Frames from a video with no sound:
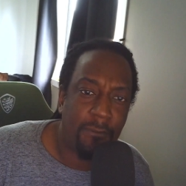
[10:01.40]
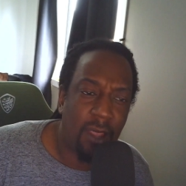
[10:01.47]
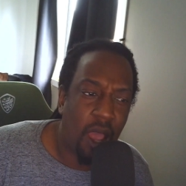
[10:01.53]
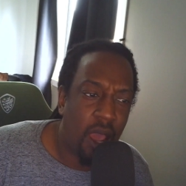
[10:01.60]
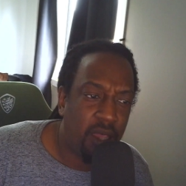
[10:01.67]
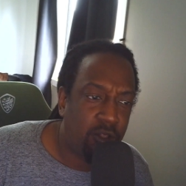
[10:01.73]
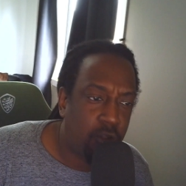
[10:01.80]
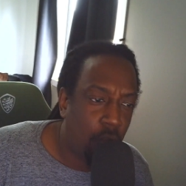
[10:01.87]

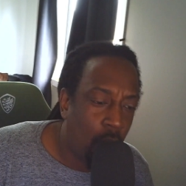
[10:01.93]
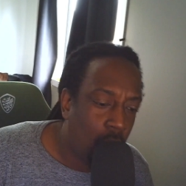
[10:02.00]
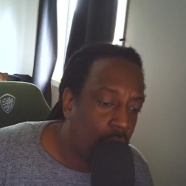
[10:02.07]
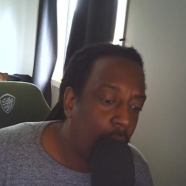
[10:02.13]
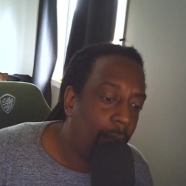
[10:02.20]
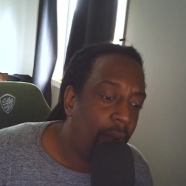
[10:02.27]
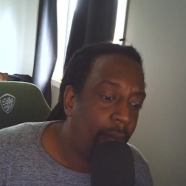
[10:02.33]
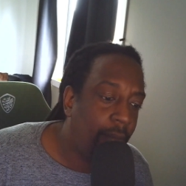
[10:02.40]
I don't
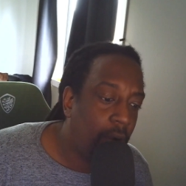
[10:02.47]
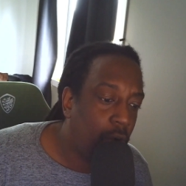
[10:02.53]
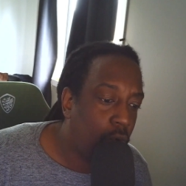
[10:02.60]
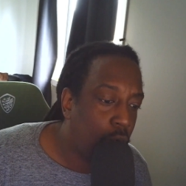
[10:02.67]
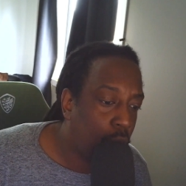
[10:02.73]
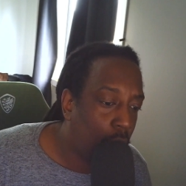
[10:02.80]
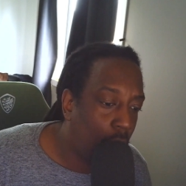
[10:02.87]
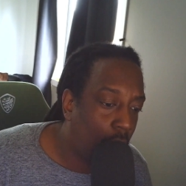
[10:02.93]
remember
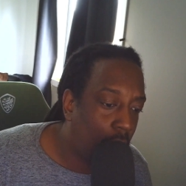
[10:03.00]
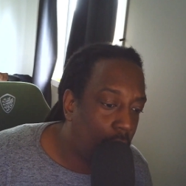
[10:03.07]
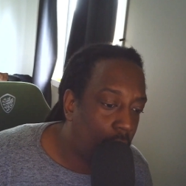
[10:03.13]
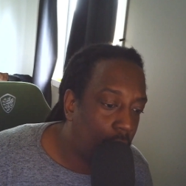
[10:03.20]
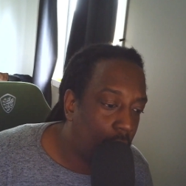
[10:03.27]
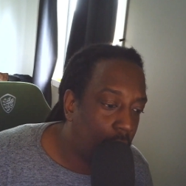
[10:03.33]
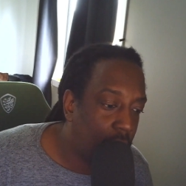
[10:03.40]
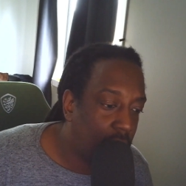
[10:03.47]
who
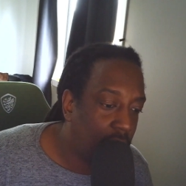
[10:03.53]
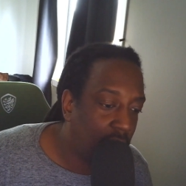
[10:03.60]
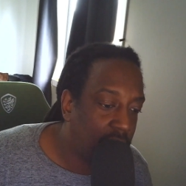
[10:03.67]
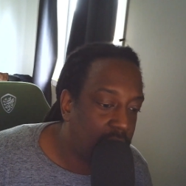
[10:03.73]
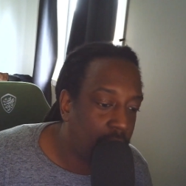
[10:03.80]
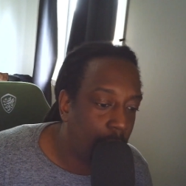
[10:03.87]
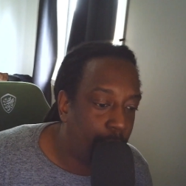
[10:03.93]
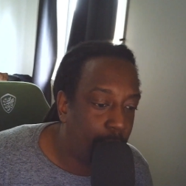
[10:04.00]
our
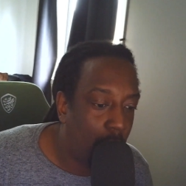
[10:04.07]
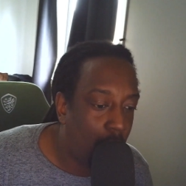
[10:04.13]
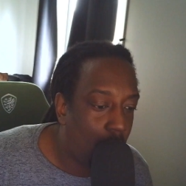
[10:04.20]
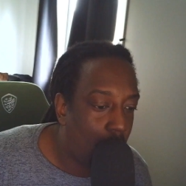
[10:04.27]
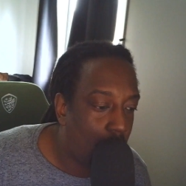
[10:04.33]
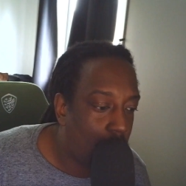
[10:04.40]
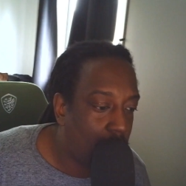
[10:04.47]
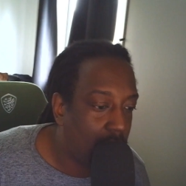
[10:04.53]
next
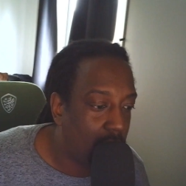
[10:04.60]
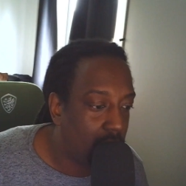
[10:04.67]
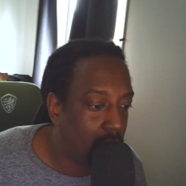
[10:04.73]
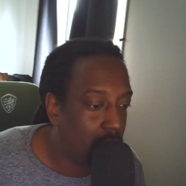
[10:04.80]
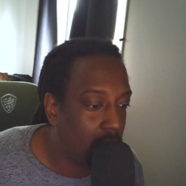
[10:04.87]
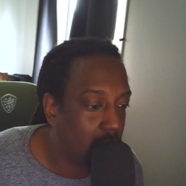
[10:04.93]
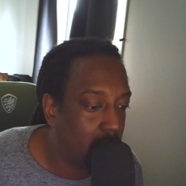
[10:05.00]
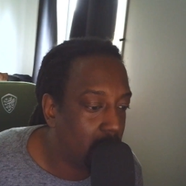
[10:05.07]
opponent
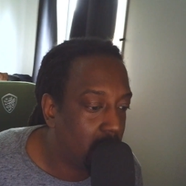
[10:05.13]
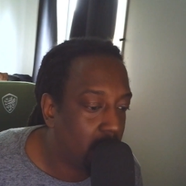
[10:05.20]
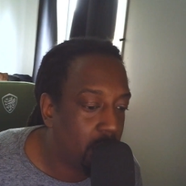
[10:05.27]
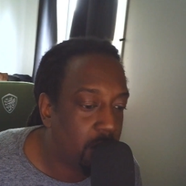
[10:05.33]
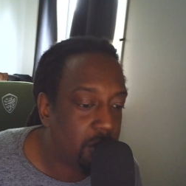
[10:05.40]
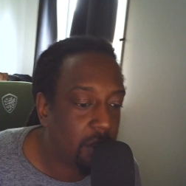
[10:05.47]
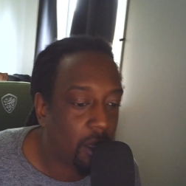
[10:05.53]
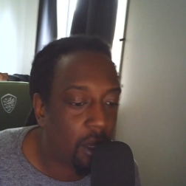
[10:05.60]

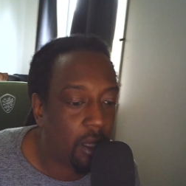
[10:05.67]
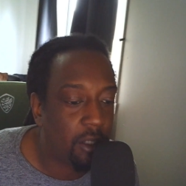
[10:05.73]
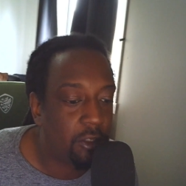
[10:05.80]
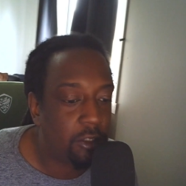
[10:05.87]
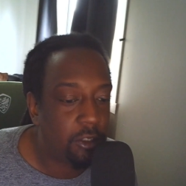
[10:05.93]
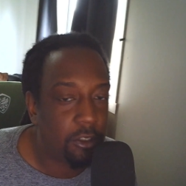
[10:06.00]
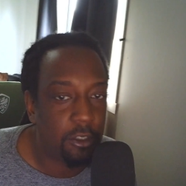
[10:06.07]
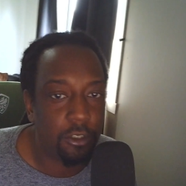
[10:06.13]
is. I
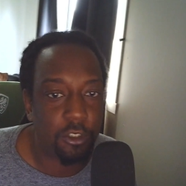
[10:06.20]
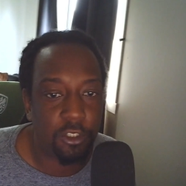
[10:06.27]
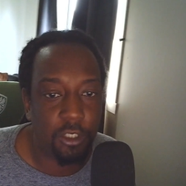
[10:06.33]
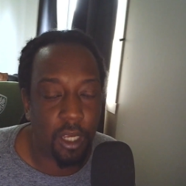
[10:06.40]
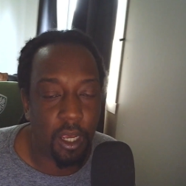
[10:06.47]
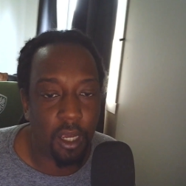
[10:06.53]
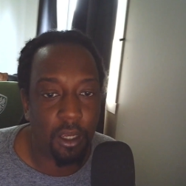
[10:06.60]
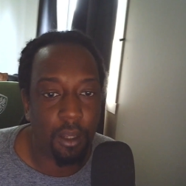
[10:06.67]
should
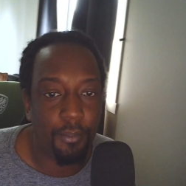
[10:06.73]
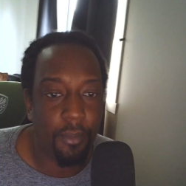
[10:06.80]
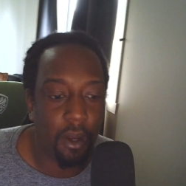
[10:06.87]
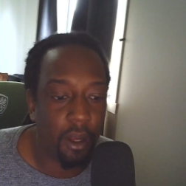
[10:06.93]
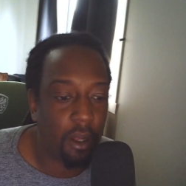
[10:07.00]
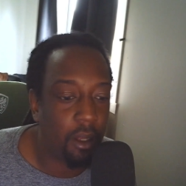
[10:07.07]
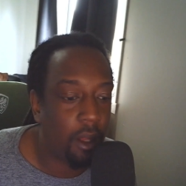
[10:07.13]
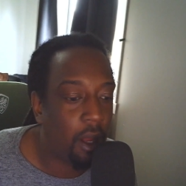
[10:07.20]
check,
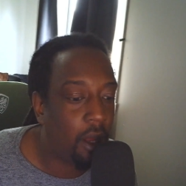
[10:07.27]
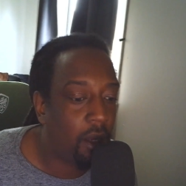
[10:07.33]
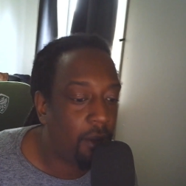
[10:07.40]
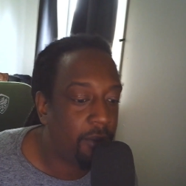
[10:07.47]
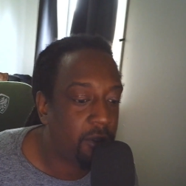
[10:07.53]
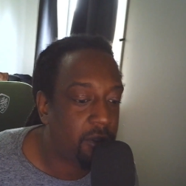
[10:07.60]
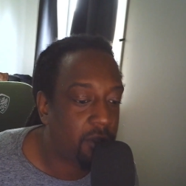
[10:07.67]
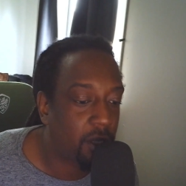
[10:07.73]
but let
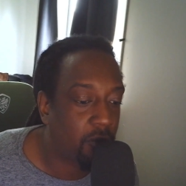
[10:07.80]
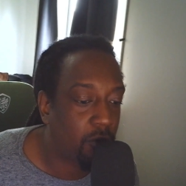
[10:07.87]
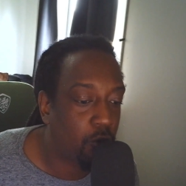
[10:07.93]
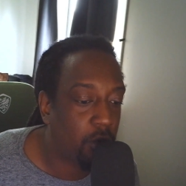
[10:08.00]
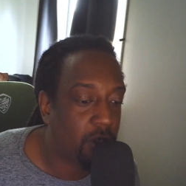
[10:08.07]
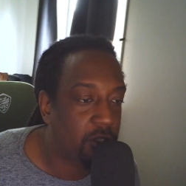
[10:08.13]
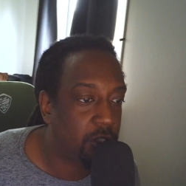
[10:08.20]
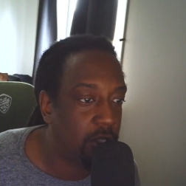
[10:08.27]
me just give a
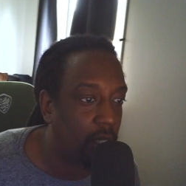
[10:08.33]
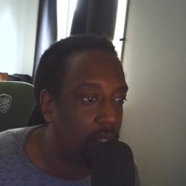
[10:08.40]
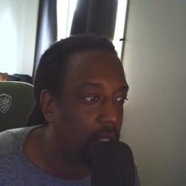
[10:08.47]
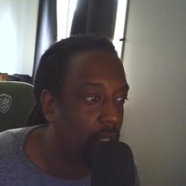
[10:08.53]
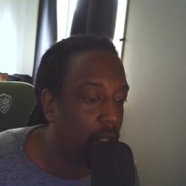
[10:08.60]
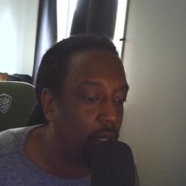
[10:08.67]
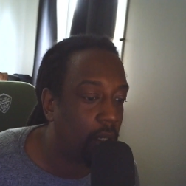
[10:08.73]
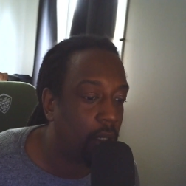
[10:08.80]
quick check
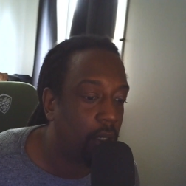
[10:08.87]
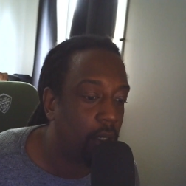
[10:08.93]
here.